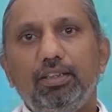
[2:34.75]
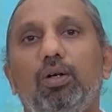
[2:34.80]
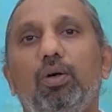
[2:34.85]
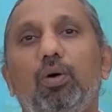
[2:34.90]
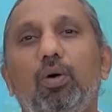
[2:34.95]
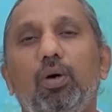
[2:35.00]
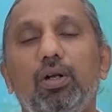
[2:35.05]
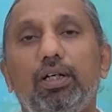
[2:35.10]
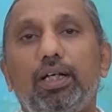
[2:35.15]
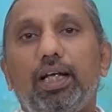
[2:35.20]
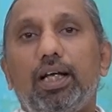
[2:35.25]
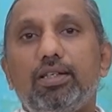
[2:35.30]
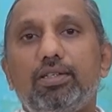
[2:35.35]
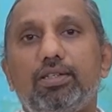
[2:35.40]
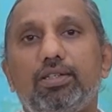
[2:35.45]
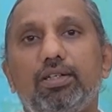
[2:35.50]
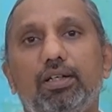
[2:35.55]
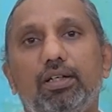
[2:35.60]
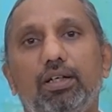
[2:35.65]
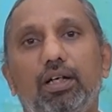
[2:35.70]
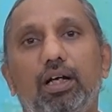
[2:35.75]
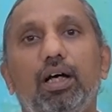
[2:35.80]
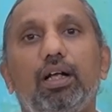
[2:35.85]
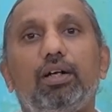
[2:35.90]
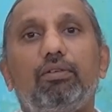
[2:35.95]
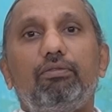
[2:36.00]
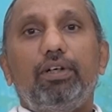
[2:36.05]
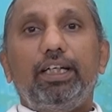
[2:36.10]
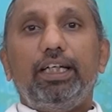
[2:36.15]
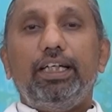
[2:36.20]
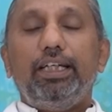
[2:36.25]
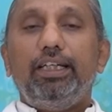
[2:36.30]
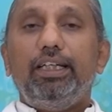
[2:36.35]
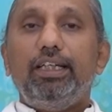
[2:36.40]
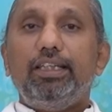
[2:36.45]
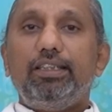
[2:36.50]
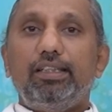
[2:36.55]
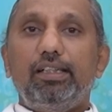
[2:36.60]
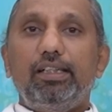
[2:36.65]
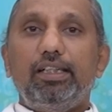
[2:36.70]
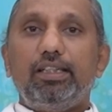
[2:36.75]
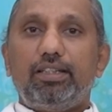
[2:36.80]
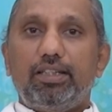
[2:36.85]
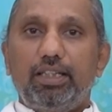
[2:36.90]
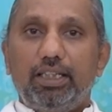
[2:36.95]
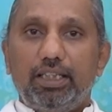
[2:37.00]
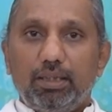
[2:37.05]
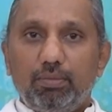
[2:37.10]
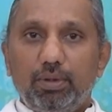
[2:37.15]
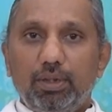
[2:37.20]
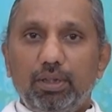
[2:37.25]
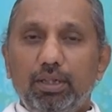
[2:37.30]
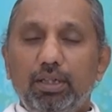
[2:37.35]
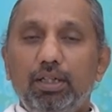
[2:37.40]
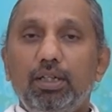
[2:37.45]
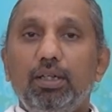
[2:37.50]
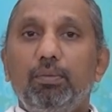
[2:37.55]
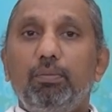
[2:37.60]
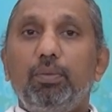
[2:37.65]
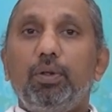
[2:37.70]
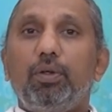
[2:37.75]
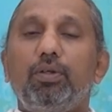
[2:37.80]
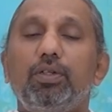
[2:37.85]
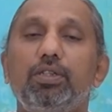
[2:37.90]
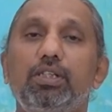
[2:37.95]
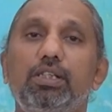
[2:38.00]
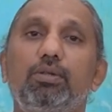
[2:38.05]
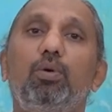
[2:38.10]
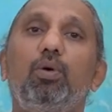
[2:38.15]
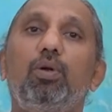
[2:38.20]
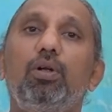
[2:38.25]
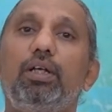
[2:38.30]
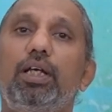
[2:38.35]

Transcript: Oral cancer are very easily treatable because oral